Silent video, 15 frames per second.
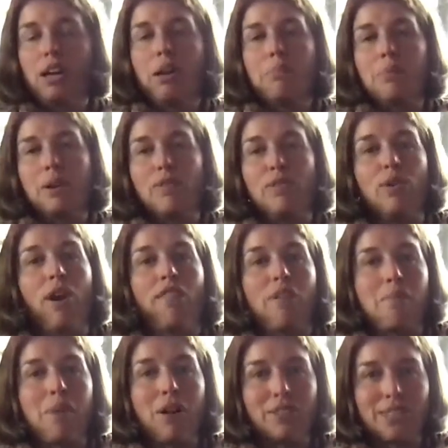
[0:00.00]
But if you have a
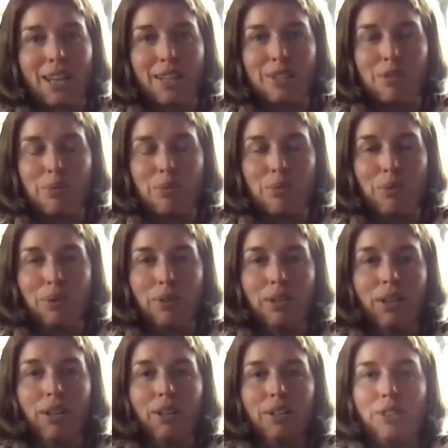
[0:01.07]
multi-tool,
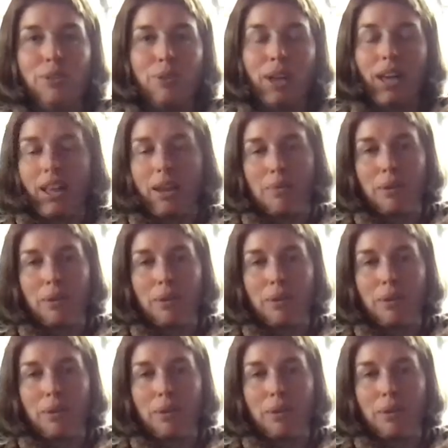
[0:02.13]
you can,